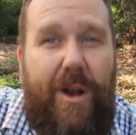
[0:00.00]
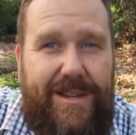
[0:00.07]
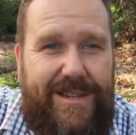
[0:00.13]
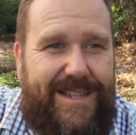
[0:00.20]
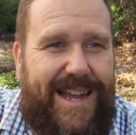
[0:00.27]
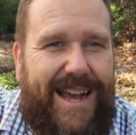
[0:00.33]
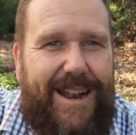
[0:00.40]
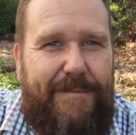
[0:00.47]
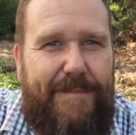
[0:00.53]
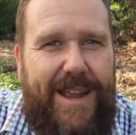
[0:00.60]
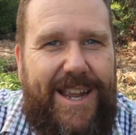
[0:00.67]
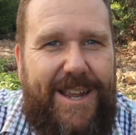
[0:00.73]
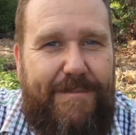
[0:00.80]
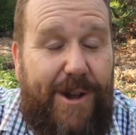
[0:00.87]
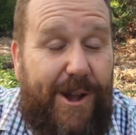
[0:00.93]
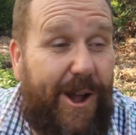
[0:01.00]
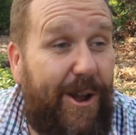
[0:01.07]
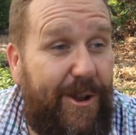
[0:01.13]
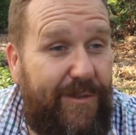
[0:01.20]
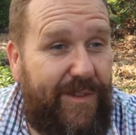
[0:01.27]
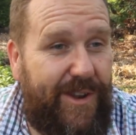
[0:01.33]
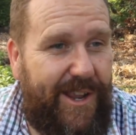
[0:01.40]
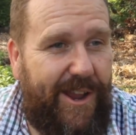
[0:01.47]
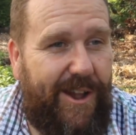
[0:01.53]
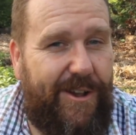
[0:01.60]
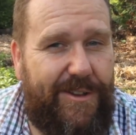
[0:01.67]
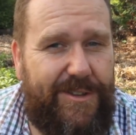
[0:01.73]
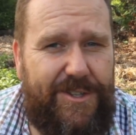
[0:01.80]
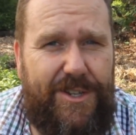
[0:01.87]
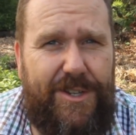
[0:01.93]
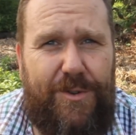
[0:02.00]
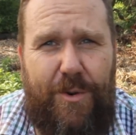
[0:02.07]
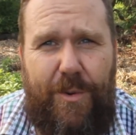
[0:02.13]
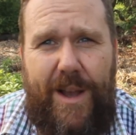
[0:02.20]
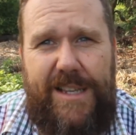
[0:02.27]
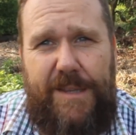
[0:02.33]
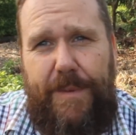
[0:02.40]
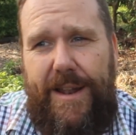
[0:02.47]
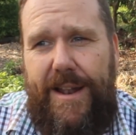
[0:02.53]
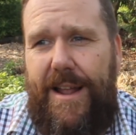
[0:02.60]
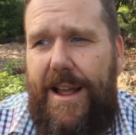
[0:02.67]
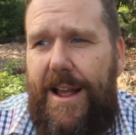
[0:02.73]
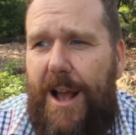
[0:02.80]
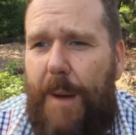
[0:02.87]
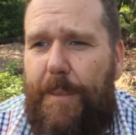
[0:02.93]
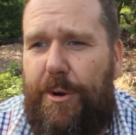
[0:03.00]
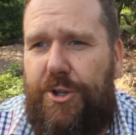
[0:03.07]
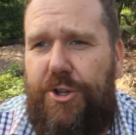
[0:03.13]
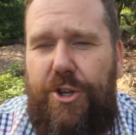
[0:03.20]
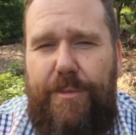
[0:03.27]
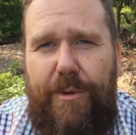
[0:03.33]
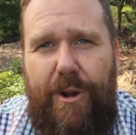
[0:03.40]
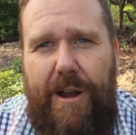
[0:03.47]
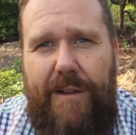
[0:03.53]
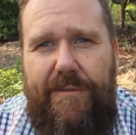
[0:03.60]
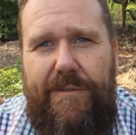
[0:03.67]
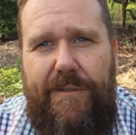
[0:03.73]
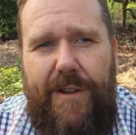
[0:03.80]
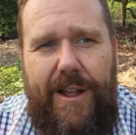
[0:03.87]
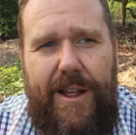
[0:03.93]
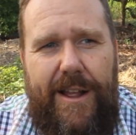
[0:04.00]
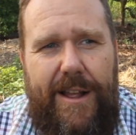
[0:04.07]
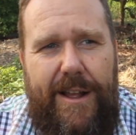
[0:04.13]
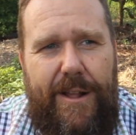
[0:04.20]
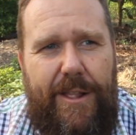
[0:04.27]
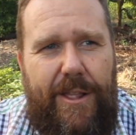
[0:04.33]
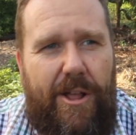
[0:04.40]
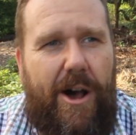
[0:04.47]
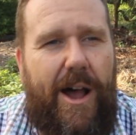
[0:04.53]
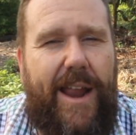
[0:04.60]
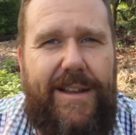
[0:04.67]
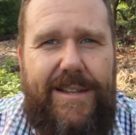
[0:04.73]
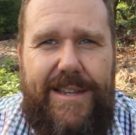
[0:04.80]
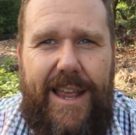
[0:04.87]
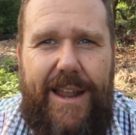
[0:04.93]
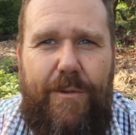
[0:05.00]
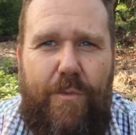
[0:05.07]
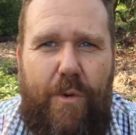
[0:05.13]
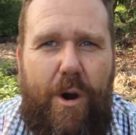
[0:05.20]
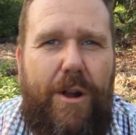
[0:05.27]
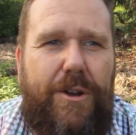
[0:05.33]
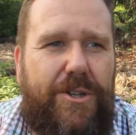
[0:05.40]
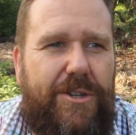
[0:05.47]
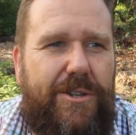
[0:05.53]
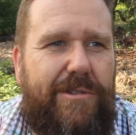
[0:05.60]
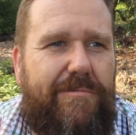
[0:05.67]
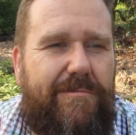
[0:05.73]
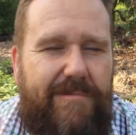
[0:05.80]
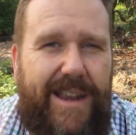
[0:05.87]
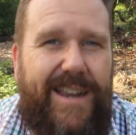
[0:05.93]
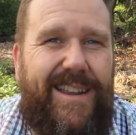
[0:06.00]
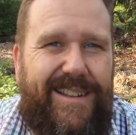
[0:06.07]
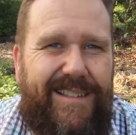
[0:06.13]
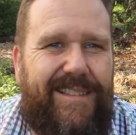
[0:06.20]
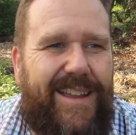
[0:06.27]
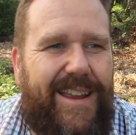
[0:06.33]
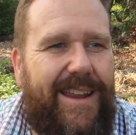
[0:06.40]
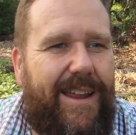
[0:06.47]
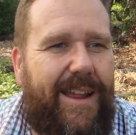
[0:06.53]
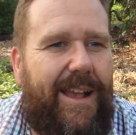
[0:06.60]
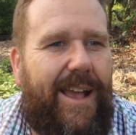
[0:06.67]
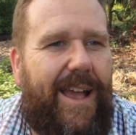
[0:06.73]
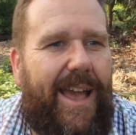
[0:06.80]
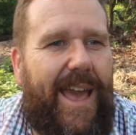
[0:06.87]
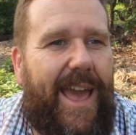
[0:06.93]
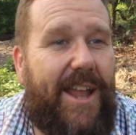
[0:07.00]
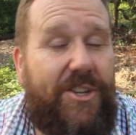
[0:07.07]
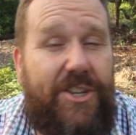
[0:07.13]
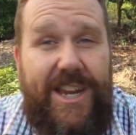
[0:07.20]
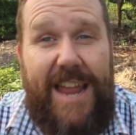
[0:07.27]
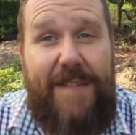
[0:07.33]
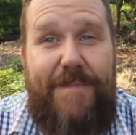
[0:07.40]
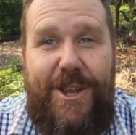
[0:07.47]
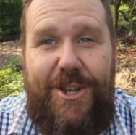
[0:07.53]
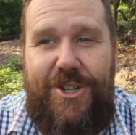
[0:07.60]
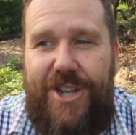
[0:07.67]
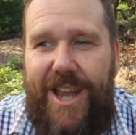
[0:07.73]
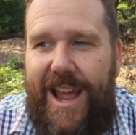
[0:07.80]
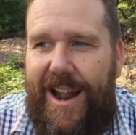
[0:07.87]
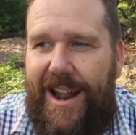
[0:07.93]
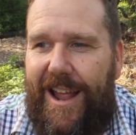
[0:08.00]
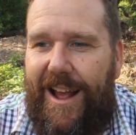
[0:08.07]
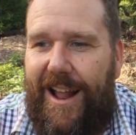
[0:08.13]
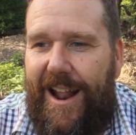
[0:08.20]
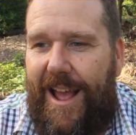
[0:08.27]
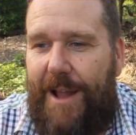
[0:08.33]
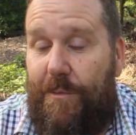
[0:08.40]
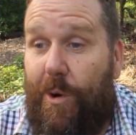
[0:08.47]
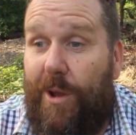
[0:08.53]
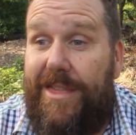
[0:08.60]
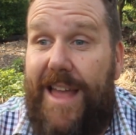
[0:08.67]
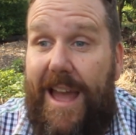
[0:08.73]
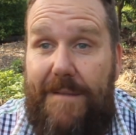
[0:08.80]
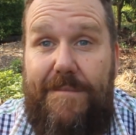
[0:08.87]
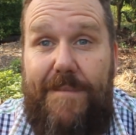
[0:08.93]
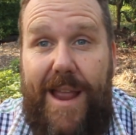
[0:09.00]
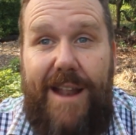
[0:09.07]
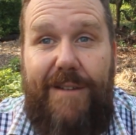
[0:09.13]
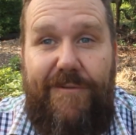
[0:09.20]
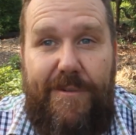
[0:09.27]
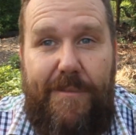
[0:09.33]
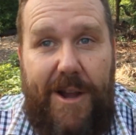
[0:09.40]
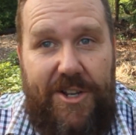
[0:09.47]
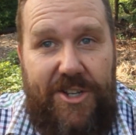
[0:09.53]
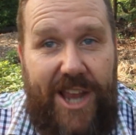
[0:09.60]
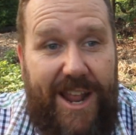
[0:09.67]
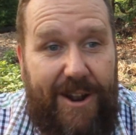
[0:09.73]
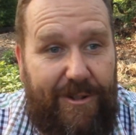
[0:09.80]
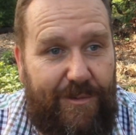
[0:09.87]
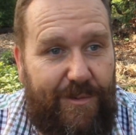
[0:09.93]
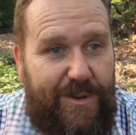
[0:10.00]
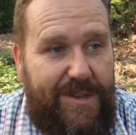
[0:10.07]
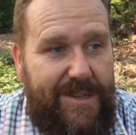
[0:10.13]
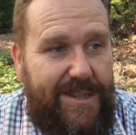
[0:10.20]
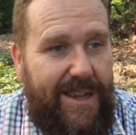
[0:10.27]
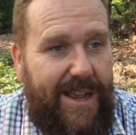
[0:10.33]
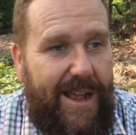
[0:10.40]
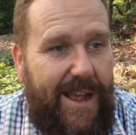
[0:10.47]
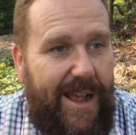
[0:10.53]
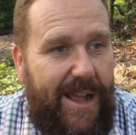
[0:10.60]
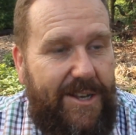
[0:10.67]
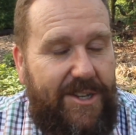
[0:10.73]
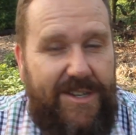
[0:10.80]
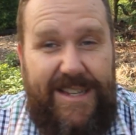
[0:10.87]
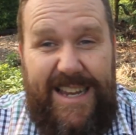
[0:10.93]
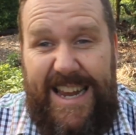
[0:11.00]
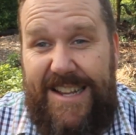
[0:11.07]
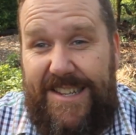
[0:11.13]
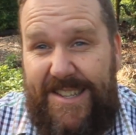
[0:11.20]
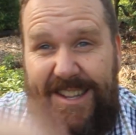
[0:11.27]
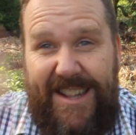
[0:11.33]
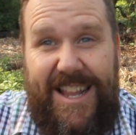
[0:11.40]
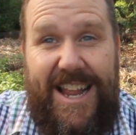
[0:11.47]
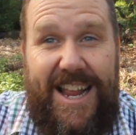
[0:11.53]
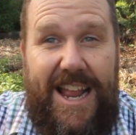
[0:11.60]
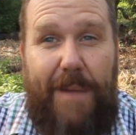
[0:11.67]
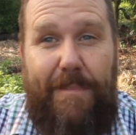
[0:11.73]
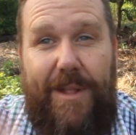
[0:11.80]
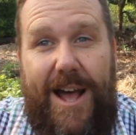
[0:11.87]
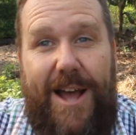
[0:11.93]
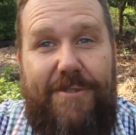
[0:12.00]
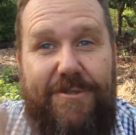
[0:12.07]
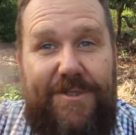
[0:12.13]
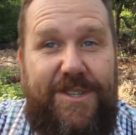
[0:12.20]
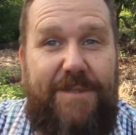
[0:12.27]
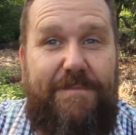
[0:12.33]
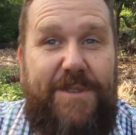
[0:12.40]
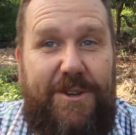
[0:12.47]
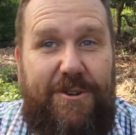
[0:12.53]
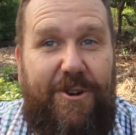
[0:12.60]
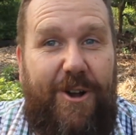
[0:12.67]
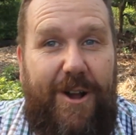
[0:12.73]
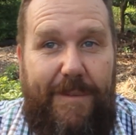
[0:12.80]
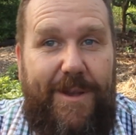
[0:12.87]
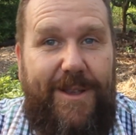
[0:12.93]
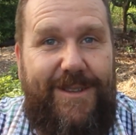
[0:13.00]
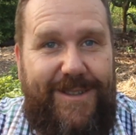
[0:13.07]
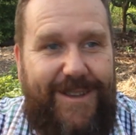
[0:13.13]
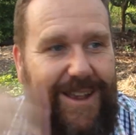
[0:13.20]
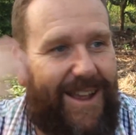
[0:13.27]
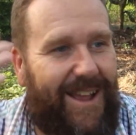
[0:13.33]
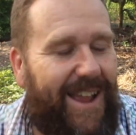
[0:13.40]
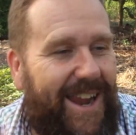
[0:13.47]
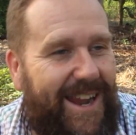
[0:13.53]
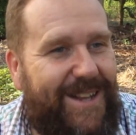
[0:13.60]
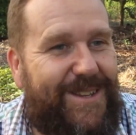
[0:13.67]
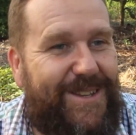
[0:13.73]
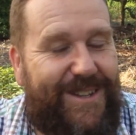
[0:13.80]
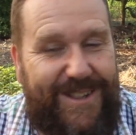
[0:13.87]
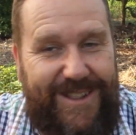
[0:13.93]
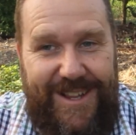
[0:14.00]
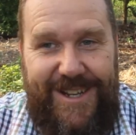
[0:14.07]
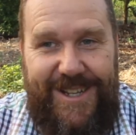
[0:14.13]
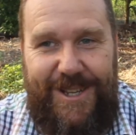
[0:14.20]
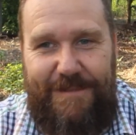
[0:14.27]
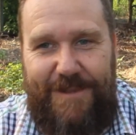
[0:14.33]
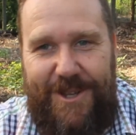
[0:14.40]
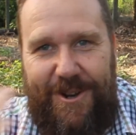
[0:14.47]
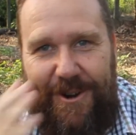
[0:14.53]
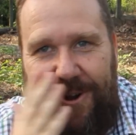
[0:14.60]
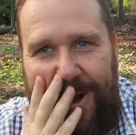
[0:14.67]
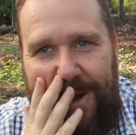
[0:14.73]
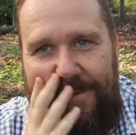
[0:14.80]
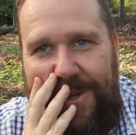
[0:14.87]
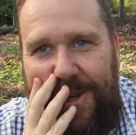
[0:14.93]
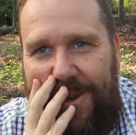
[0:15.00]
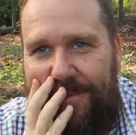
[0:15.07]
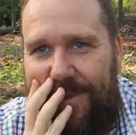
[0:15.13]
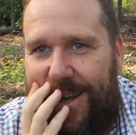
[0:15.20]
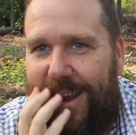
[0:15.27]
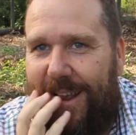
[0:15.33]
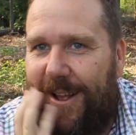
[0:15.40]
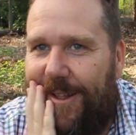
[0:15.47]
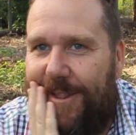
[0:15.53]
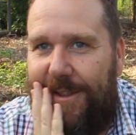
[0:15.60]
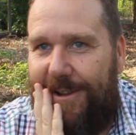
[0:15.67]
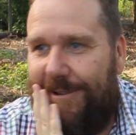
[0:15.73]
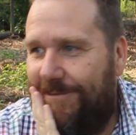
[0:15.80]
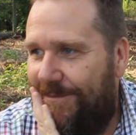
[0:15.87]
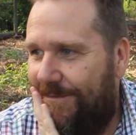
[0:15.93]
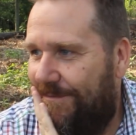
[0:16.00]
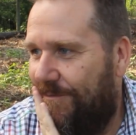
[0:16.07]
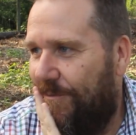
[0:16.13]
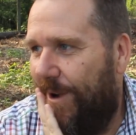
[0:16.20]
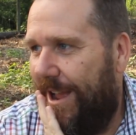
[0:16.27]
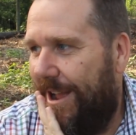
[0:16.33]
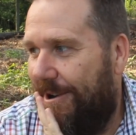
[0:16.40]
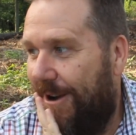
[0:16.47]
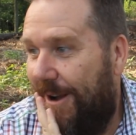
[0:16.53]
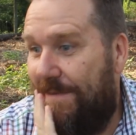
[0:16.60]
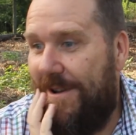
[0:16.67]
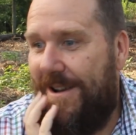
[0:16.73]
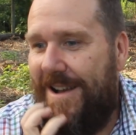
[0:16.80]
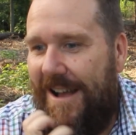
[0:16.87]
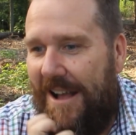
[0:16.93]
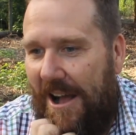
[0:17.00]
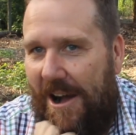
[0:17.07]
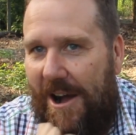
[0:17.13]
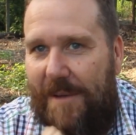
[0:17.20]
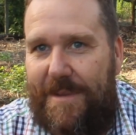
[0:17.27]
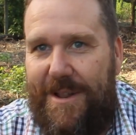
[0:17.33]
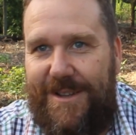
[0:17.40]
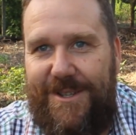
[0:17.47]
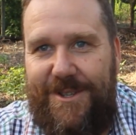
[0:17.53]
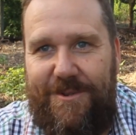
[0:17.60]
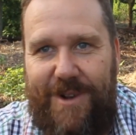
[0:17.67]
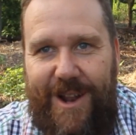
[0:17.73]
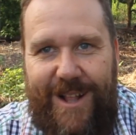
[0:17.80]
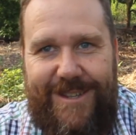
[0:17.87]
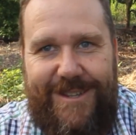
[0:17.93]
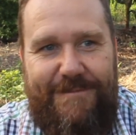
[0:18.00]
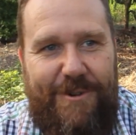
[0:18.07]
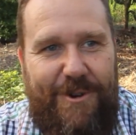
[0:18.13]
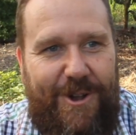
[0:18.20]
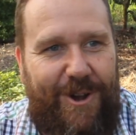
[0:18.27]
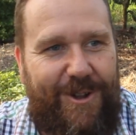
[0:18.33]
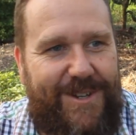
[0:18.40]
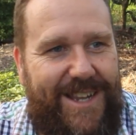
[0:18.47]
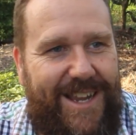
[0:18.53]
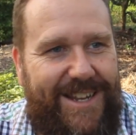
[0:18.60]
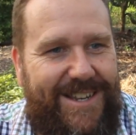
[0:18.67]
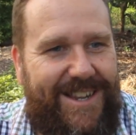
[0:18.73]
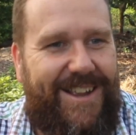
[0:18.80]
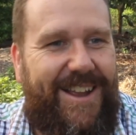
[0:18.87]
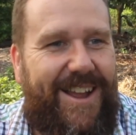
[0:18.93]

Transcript: I started making my own videos. She's always been a booktuber I've liked and watched regularly, and she gave me a shout out, and what that meant for my channel was just instantly a couple of hundred subscribers instantly subscribed to me, thinking, wow, I better sort out some more content,